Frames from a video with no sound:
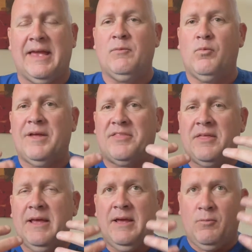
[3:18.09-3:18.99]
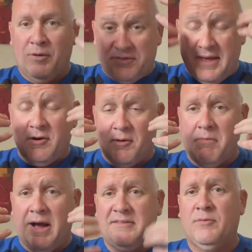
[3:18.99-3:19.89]
and within our
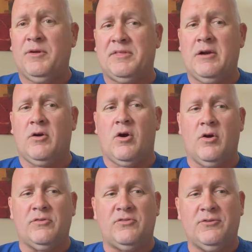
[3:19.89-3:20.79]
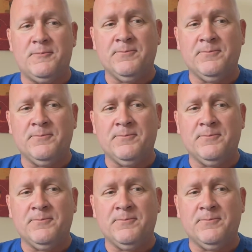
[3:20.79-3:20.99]
minds and within our hearts.